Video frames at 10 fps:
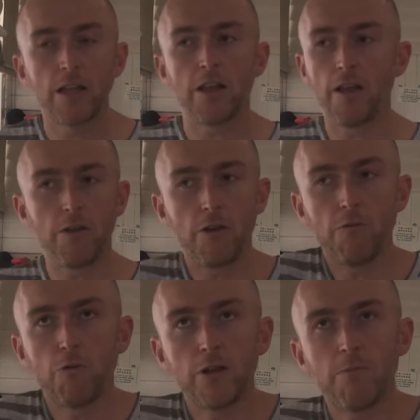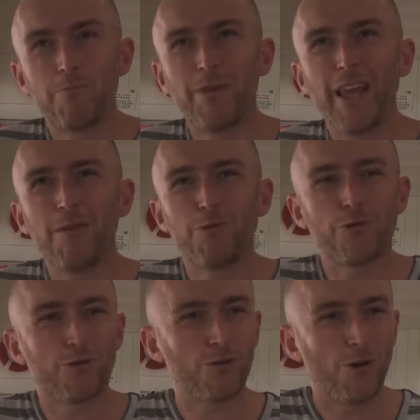You want to be
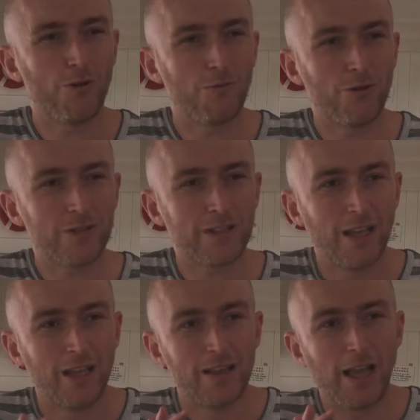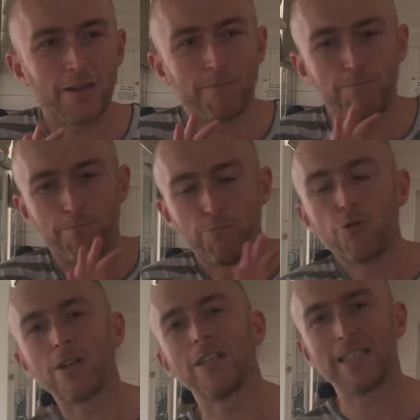able to almost
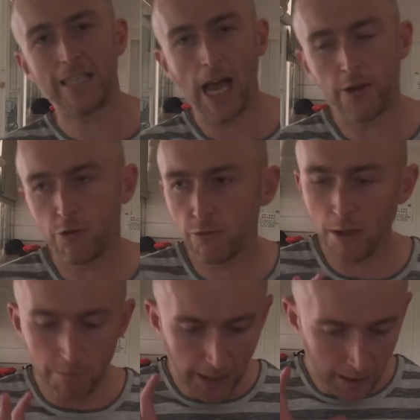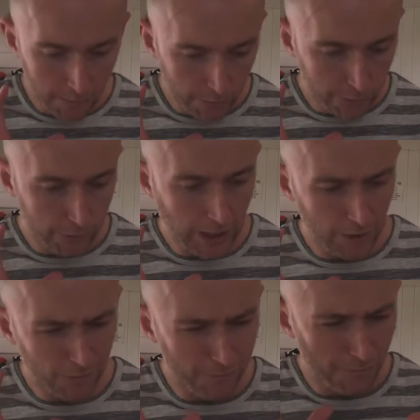put it aside. You want to be able to
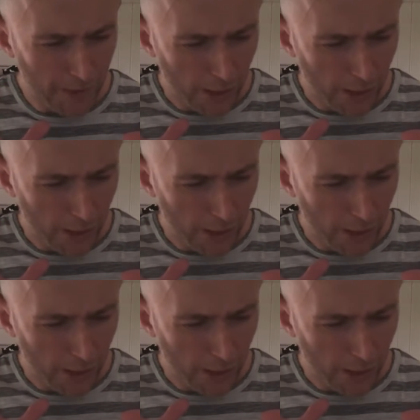kind of